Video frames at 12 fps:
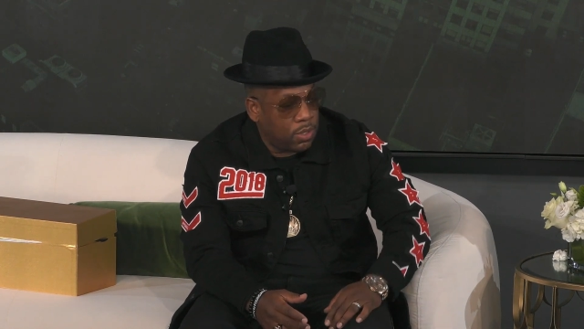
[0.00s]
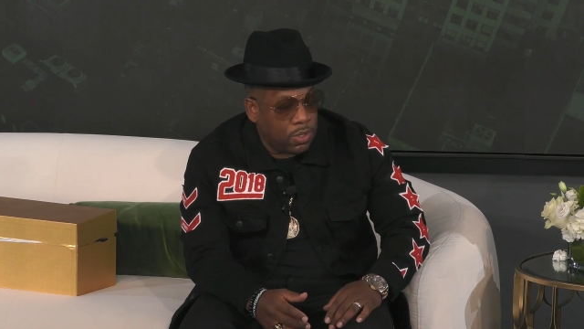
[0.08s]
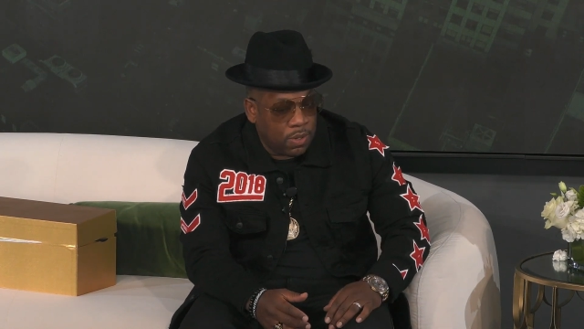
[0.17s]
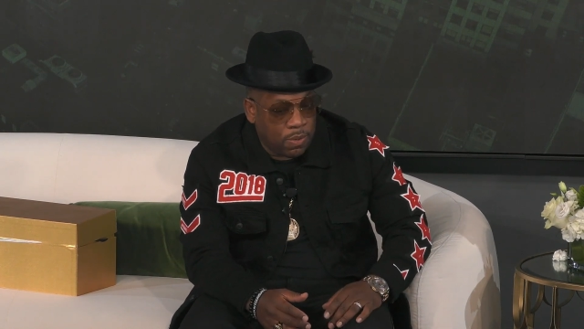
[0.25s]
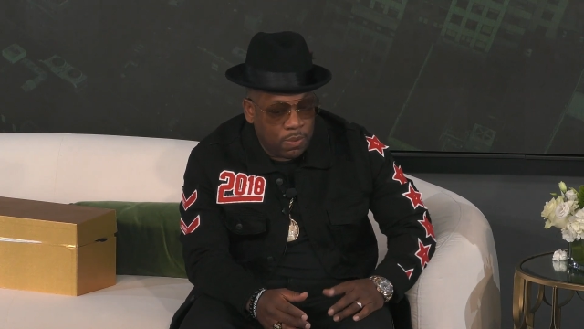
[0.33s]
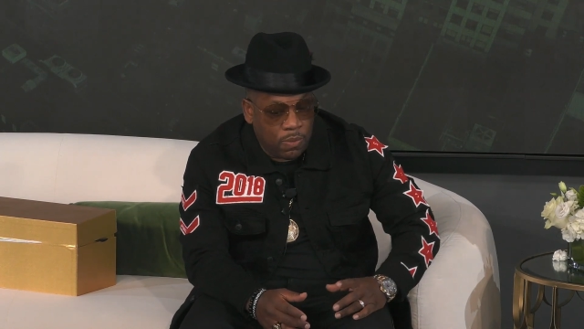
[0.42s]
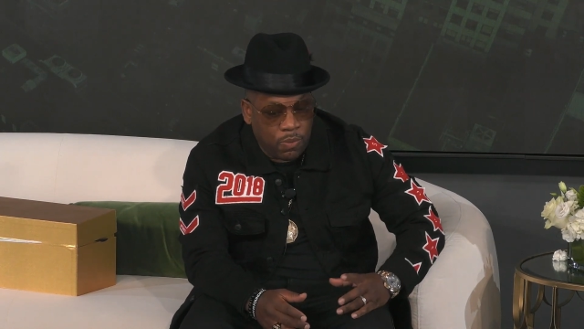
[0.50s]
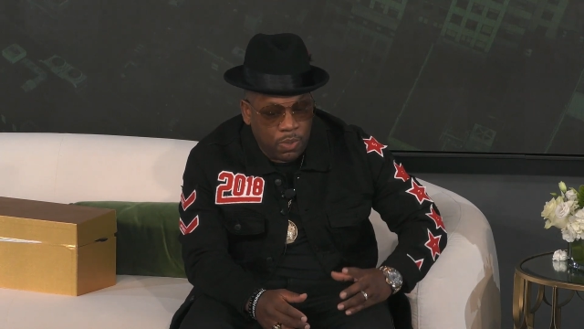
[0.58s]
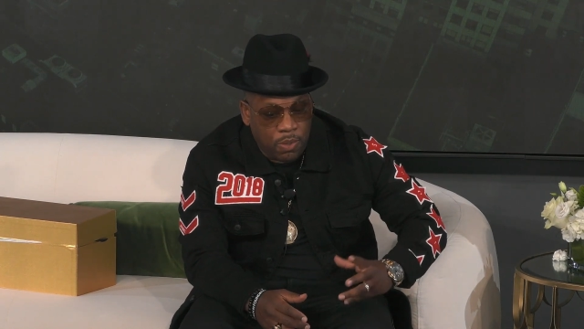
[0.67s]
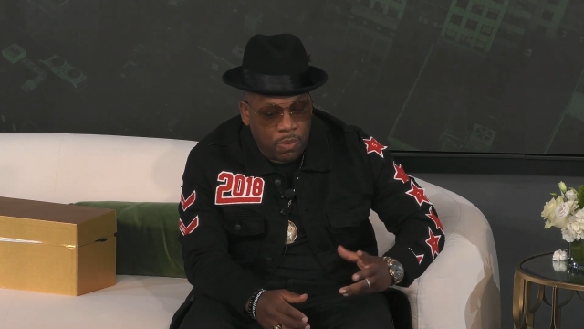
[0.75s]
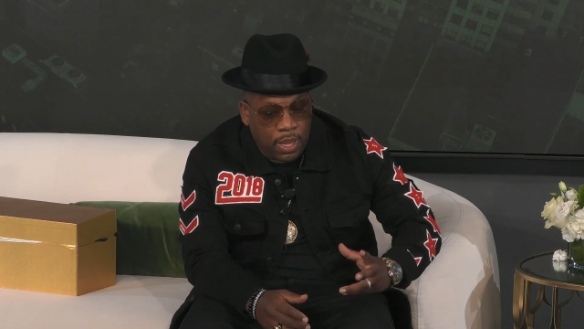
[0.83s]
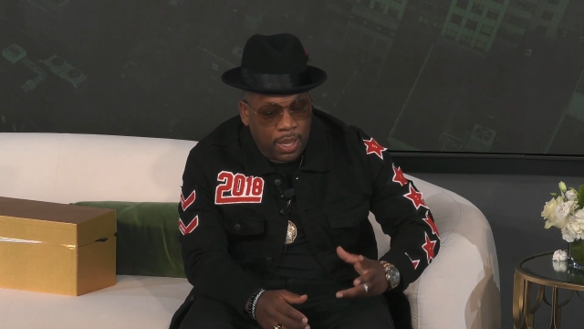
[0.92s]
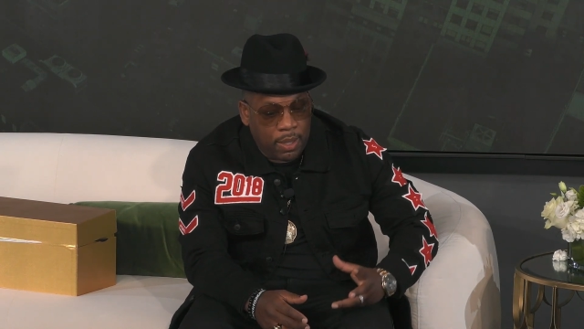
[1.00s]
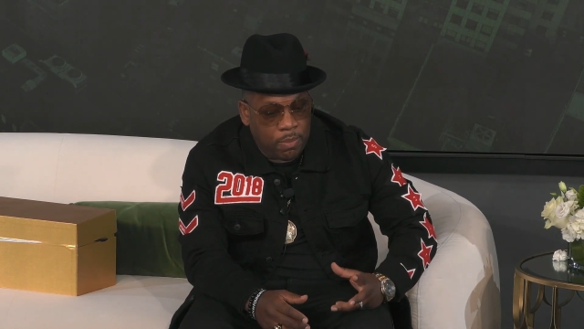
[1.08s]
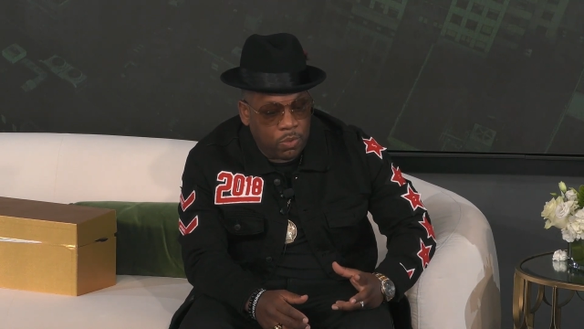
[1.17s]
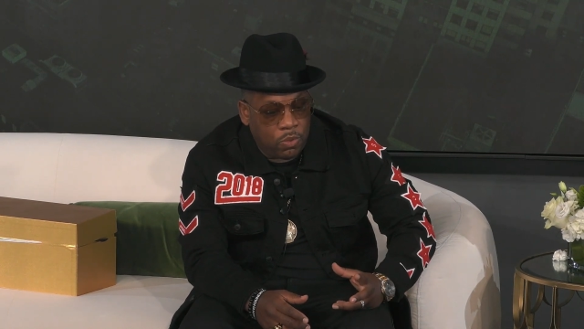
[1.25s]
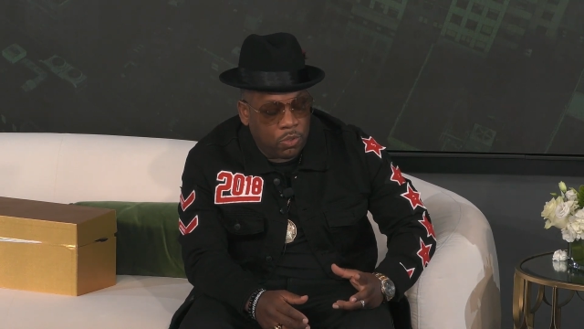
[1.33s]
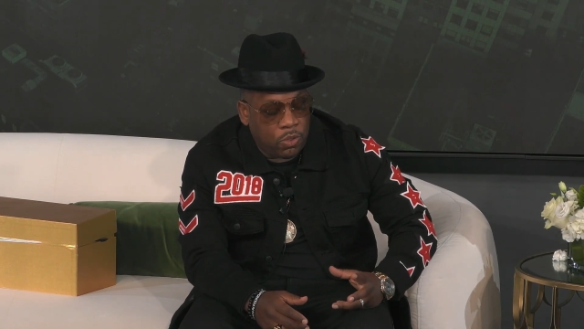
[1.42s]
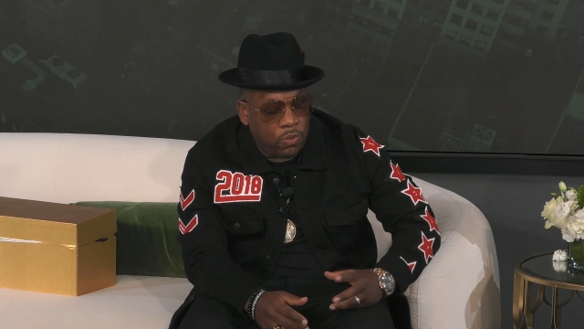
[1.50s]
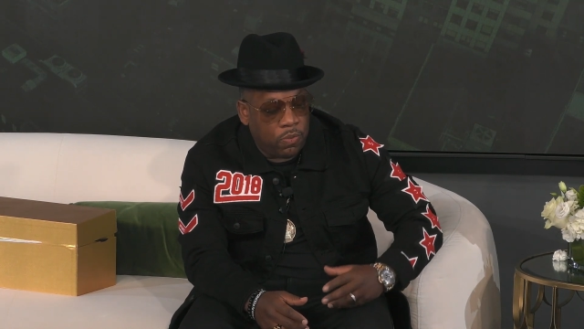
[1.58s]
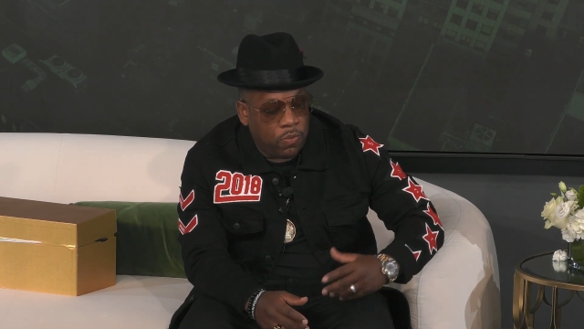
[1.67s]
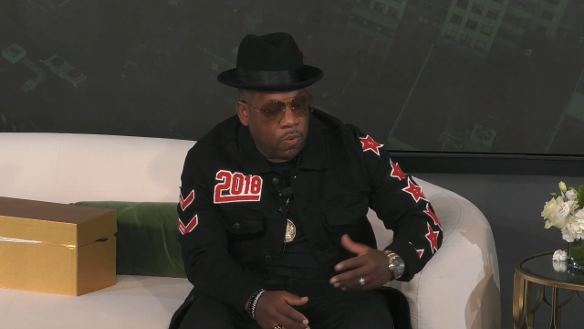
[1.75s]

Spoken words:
So we were able to